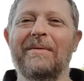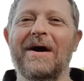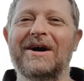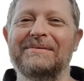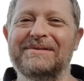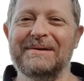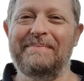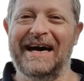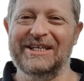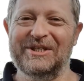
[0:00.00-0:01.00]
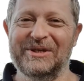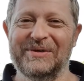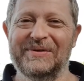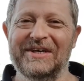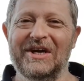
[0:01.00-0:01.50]
welcome to part
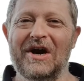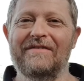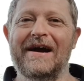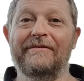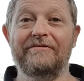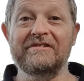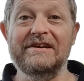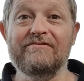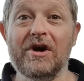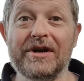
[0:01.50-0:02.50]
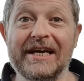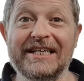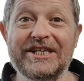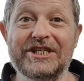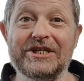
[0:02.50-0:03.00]
2 of our free Rona
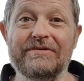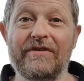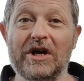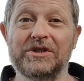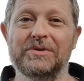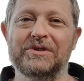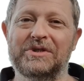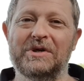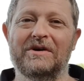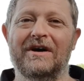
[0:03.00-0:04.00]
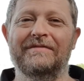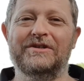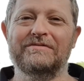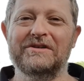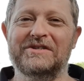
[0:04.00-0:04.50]
edition virtual tour of
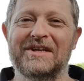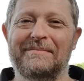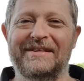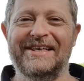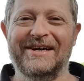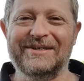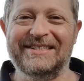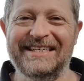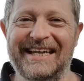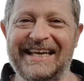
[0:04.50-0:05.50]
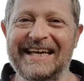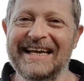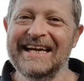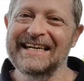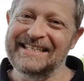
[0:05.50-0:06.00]
Jerusalem and the Old City.
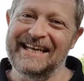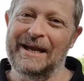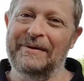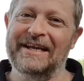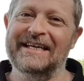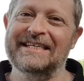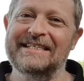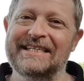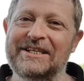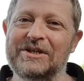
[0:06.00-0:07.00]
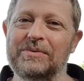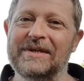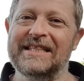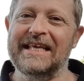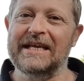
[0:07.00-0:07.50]
Today we're going to continue
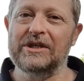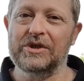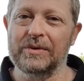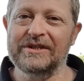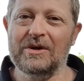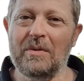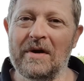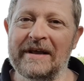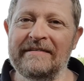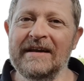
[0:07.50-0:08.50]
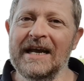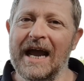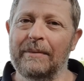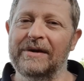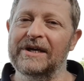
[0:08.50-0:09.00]
with the Jewish Quarter,
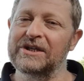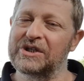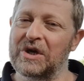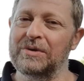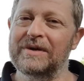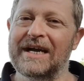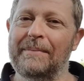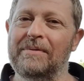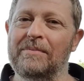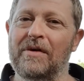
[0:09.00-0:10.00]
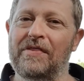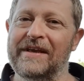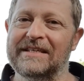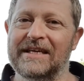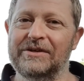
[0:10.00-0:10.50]
and we're going to show you a couple more
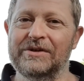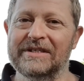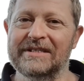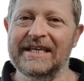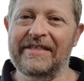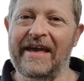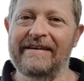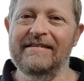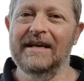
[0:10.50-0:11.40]
things that you can see there.